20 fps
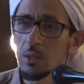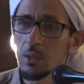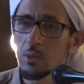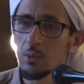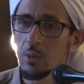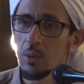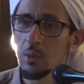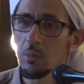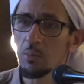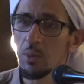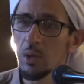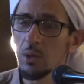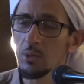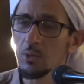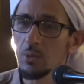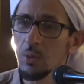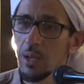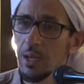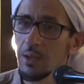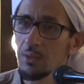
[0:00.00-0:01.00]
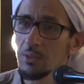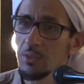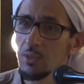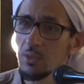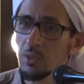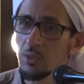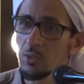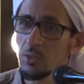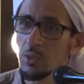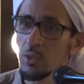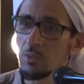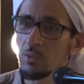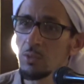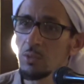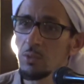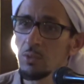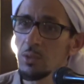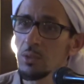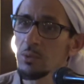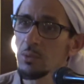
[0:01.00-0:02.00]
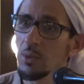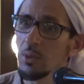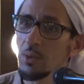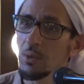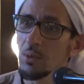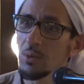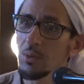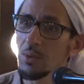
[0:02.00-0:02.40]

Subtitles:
you are about to have, this interview that you are